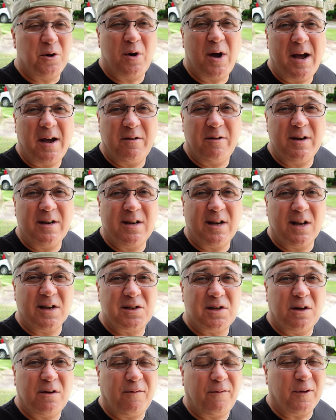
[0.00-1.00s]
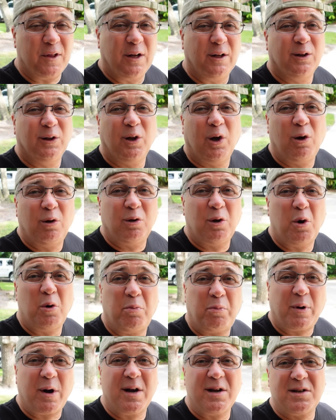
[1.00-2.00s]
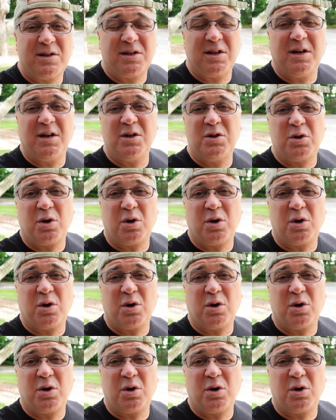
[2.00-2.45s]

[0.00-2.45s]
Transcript: know how he does it for the low, low price that he